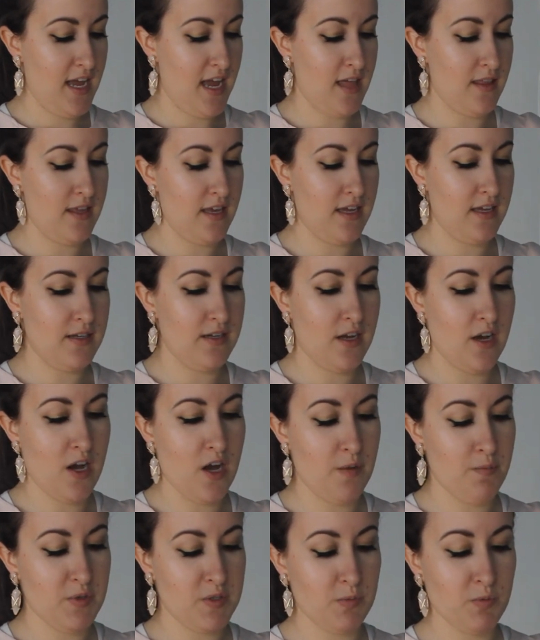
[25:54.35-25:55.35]
and then
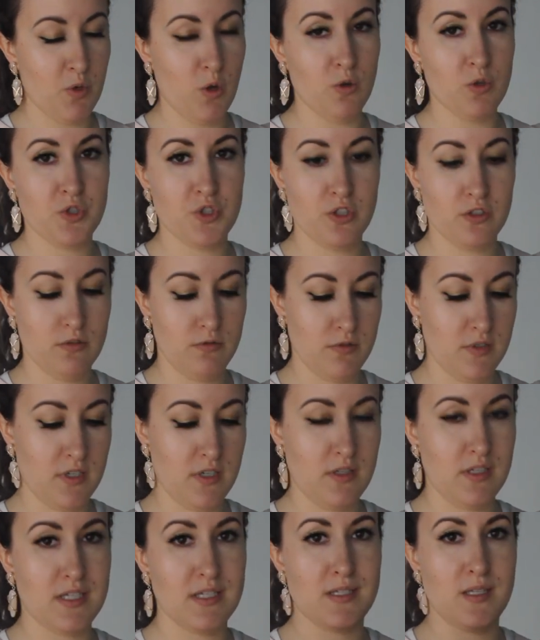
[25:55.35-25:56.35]
um, some gold
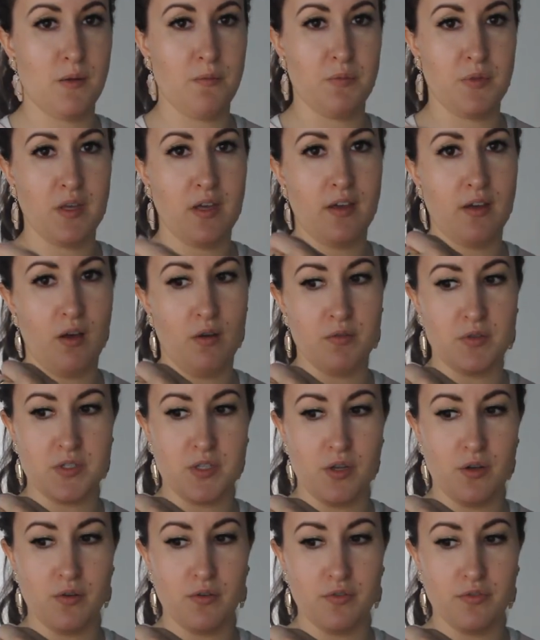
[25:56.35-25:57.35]
jewelry. This is something
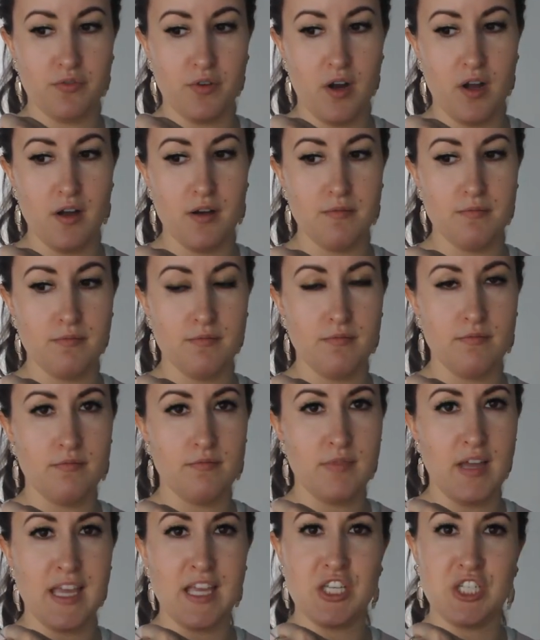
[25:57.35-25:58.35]
also from
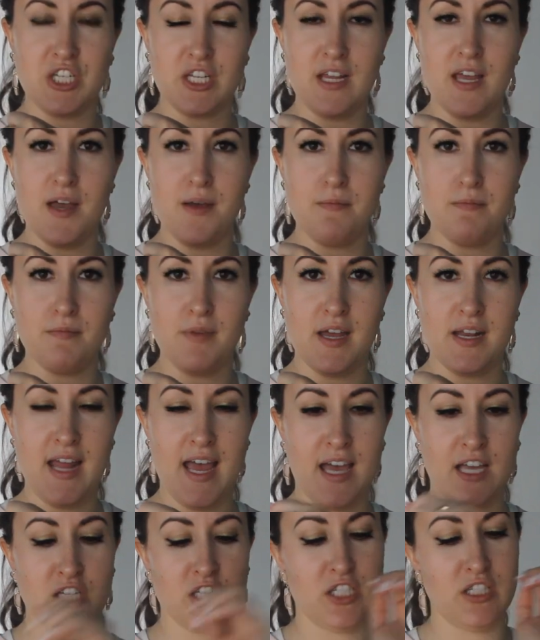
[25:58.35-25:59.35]
H&M, and it
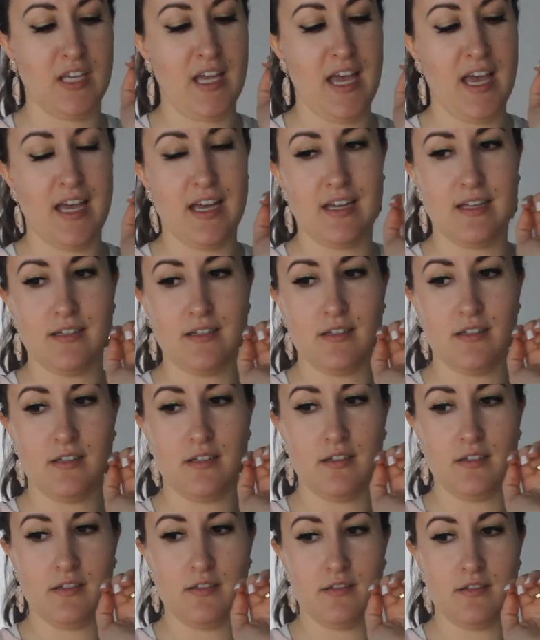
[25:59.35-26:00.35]
actually had
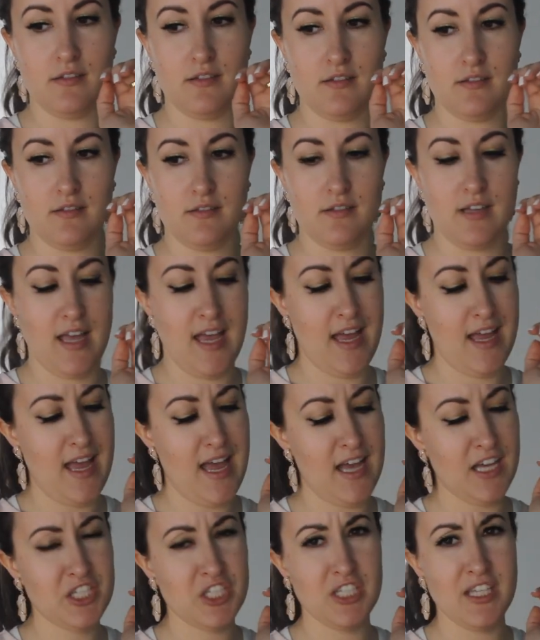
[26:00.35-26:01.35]
ha
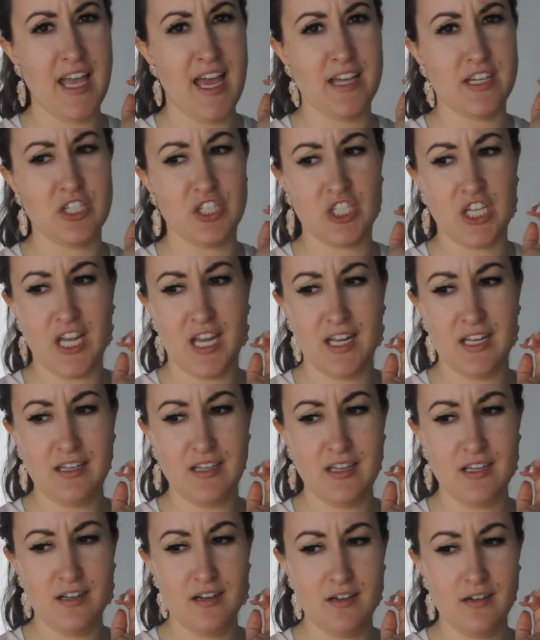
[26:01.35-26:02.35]
actually had a chain
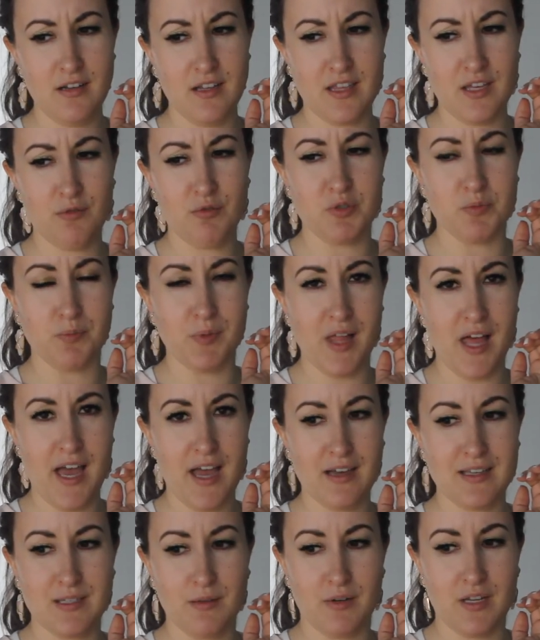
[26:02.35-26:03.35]
here. I think it was
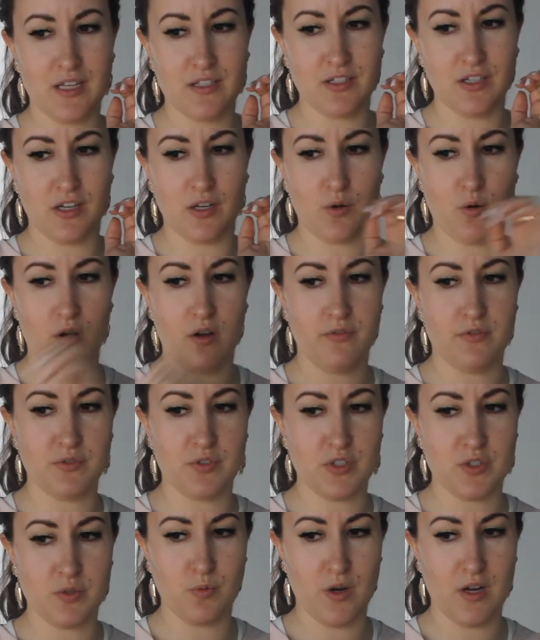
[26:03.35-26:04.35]
black. So I went and took it off and
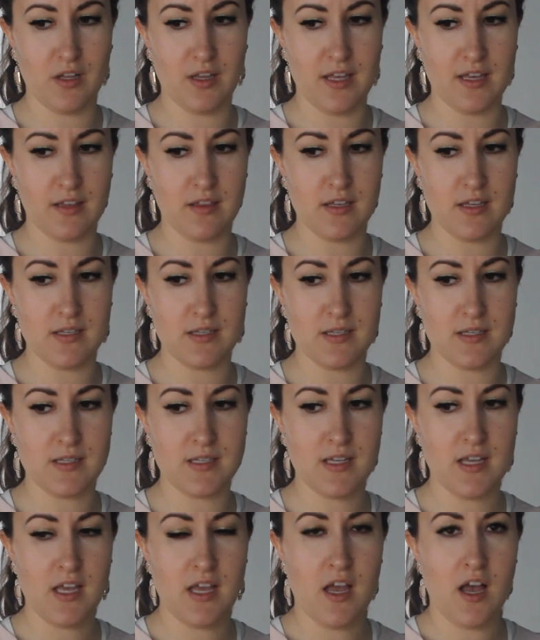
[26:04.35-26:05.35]
wear it like
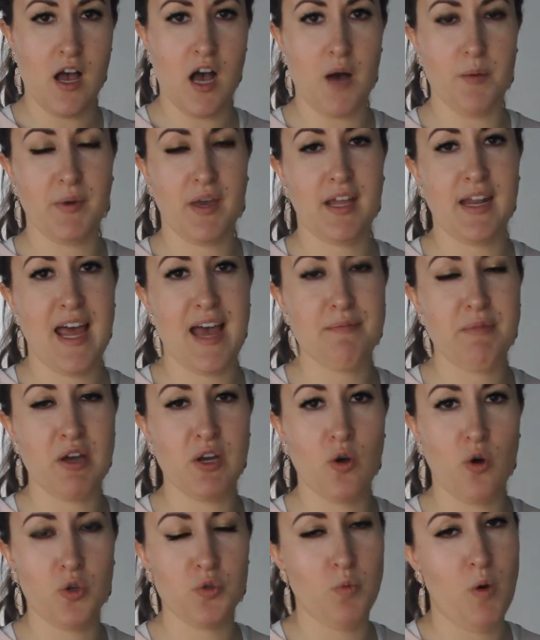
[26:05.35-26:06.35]
this. Um, again, I have my
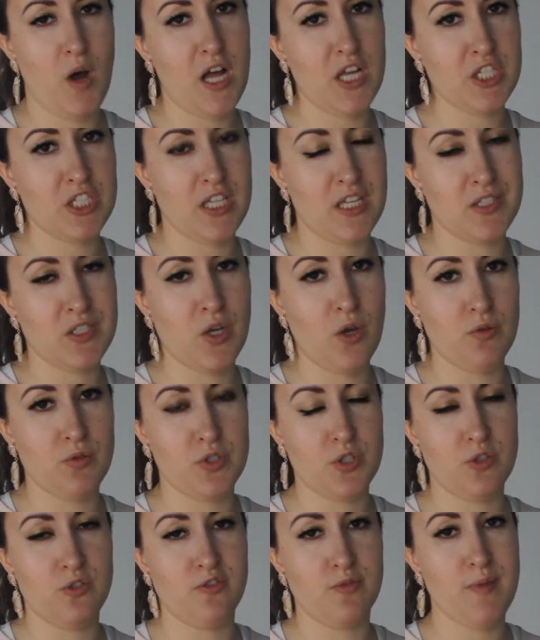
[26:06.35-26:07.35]
gold watch that's a
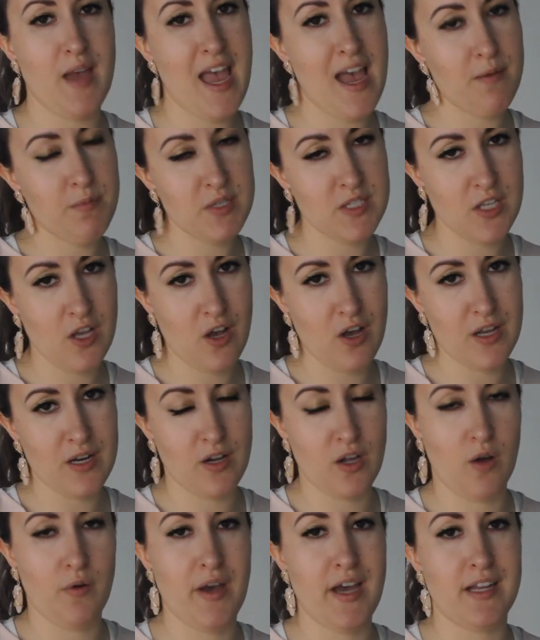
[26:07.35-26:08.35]
go-to from Amazon.
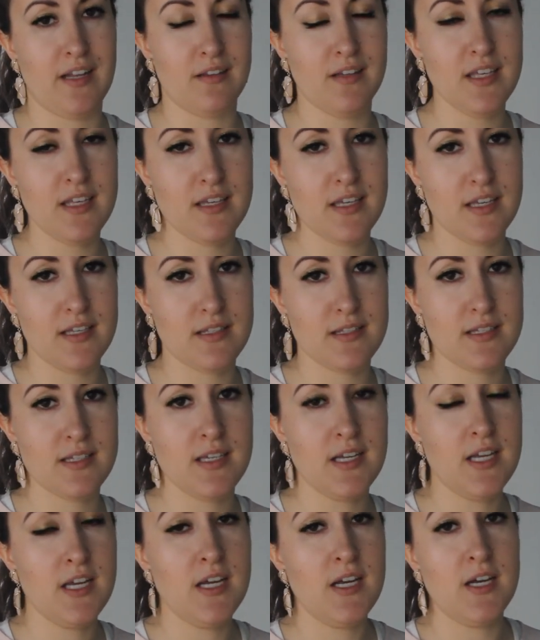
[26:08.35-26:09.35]
I'll go ahead and link it.
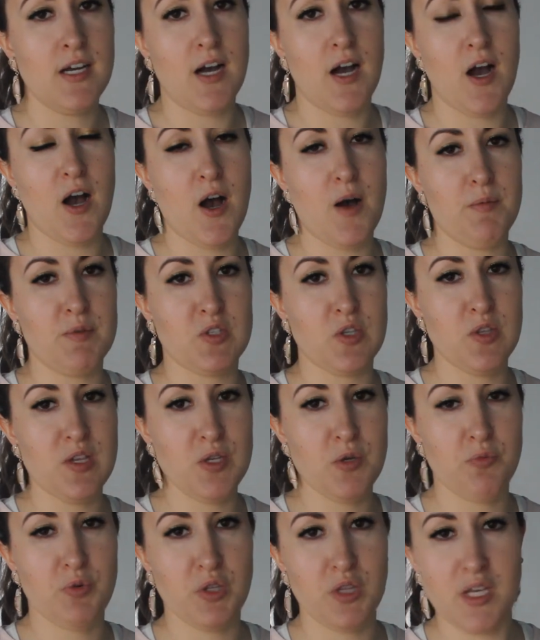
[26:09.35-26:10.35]
Um, so
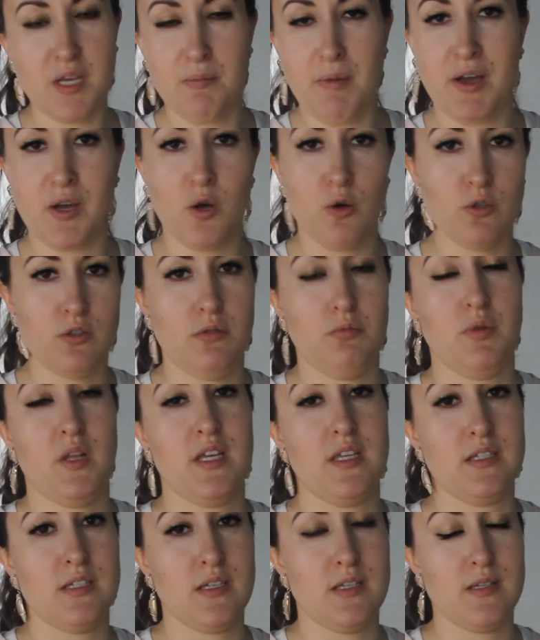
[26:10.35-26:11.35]
these are really my go-to
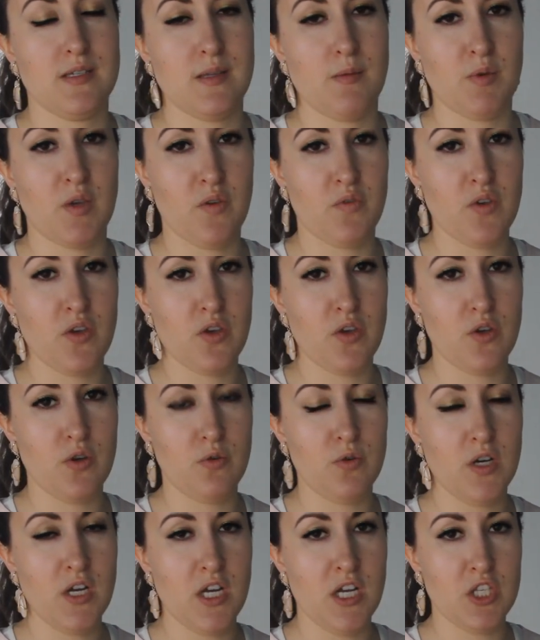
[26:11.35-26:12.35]
places. I'm giving
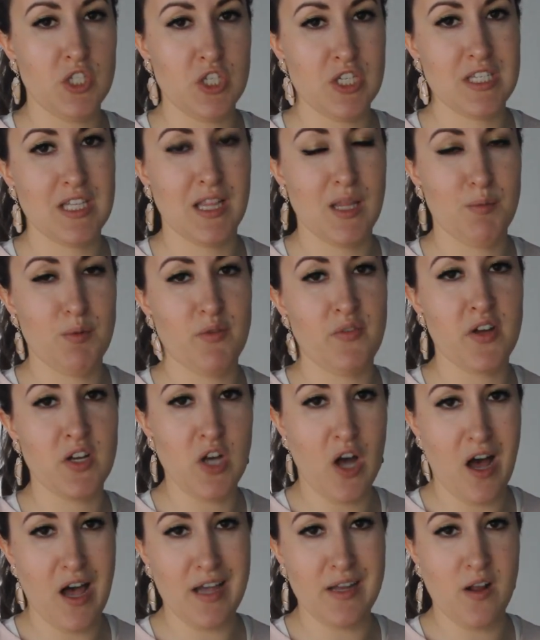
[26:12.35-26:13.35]
you just a little bit of a
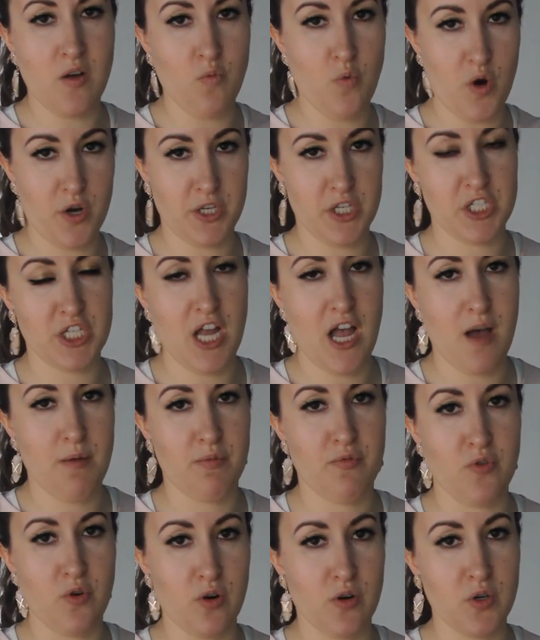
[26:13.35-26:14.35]
guide of where to
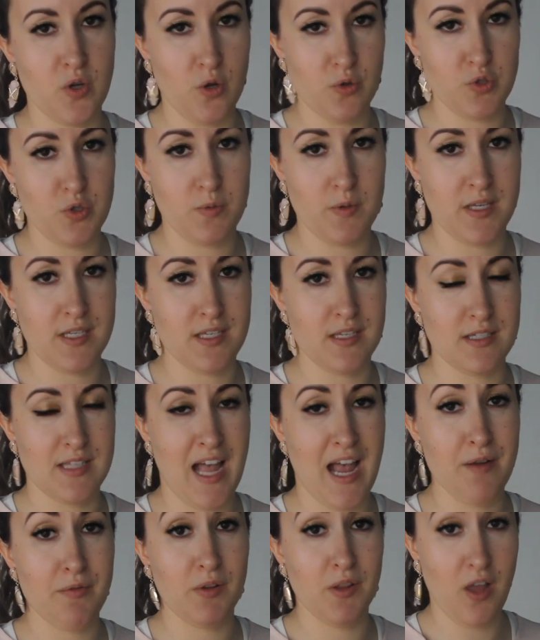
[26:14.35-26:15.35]
shop for go-to pieces
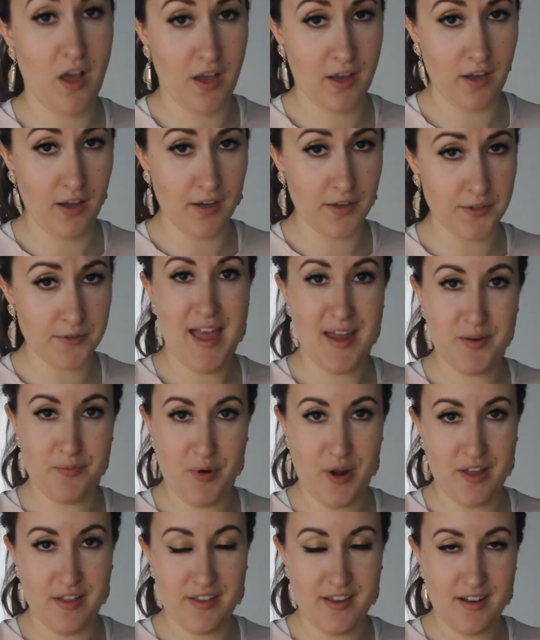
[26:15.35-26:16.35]
that I rely on. Out of
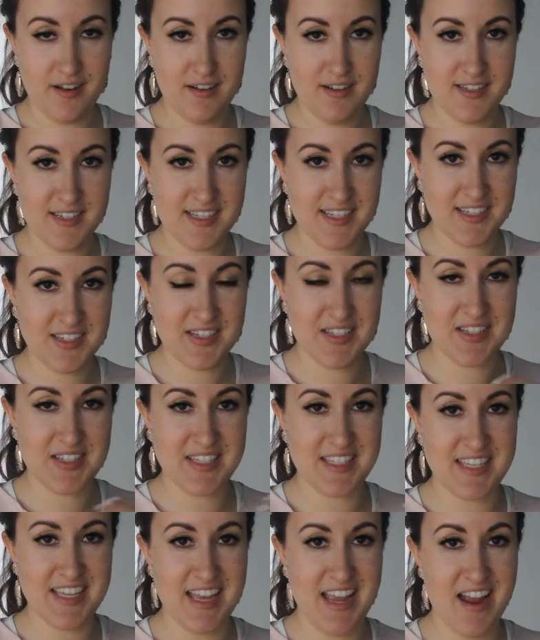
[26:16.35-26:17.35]
breath here
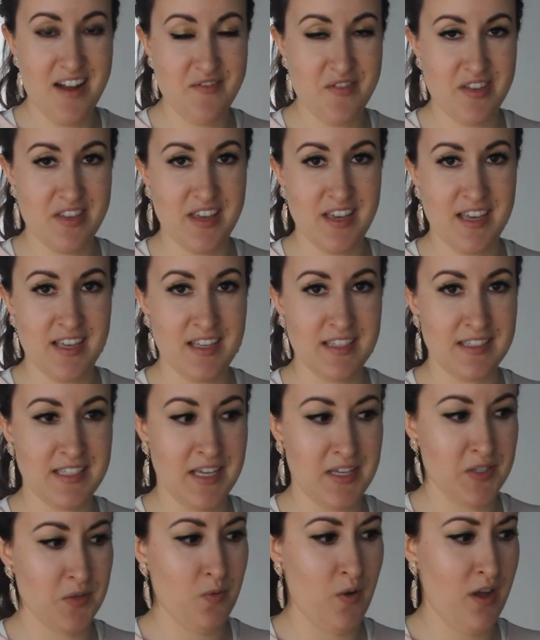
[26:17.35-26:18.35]
because everything
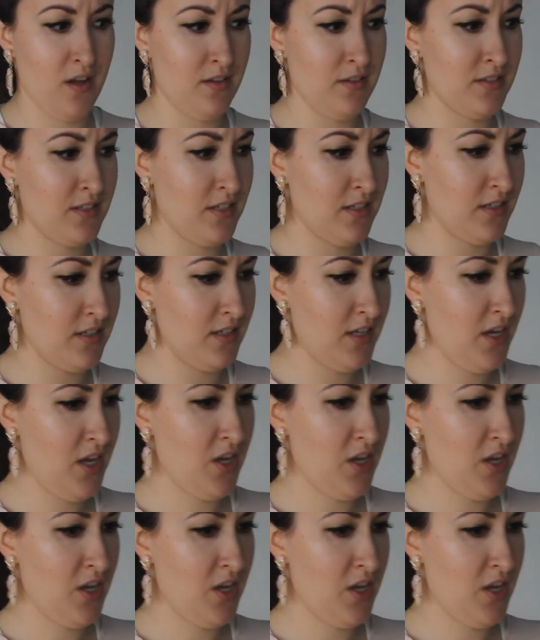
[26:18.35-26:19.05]
takes a while to